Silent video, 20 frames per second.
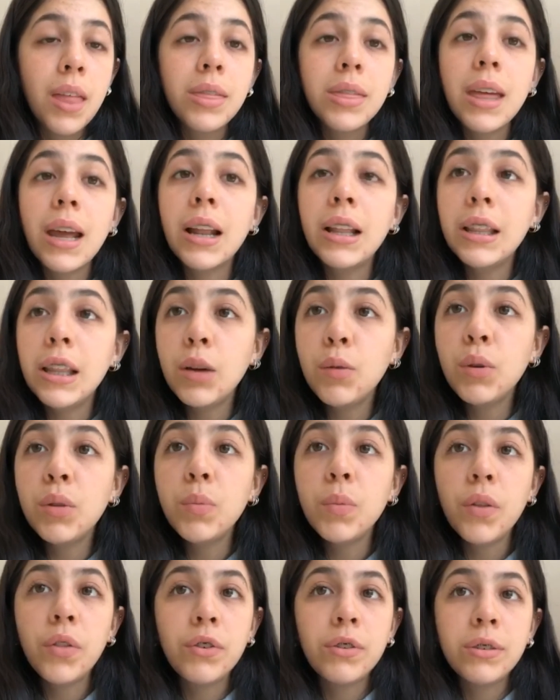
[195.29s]
that a liquid
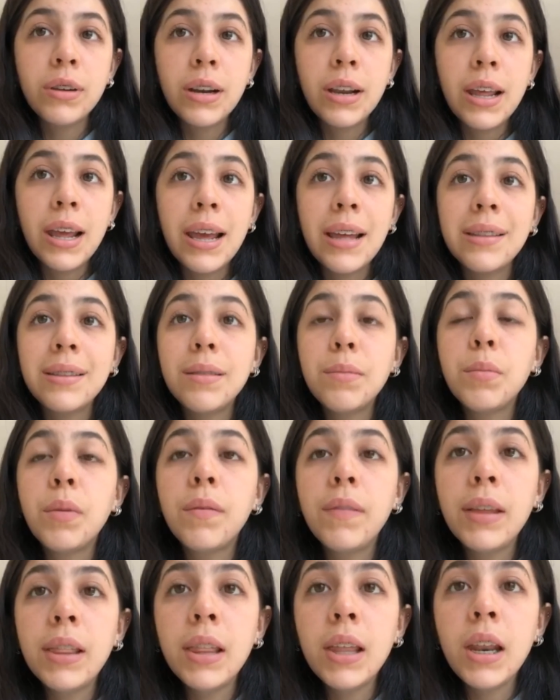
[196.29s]
modernity is the
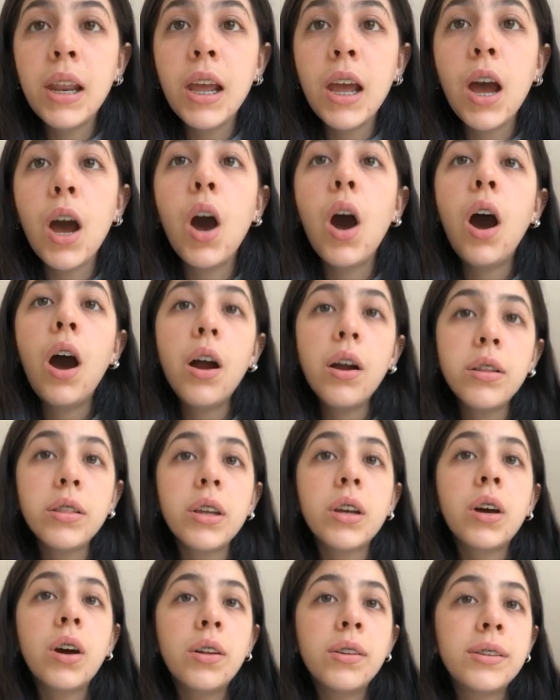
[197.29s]
mobility or the
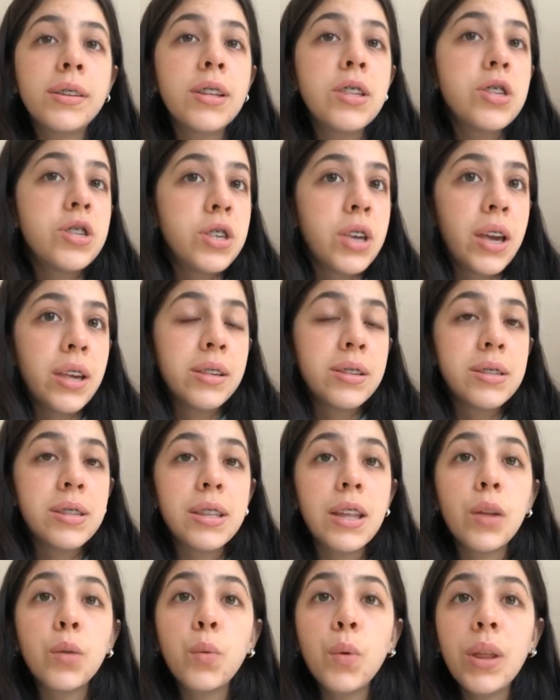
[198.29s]
constant change
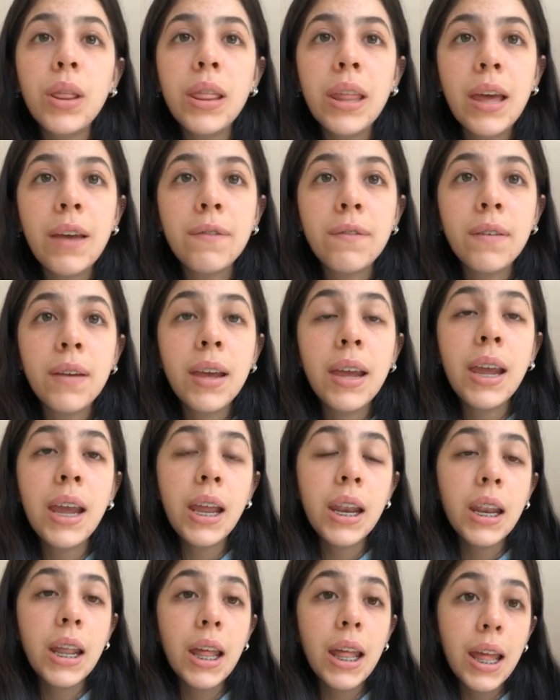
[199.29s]
that we live
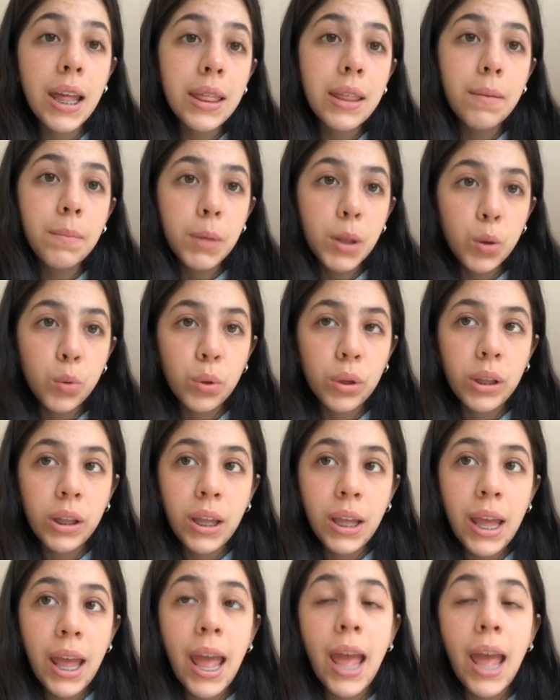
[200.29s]
in individually,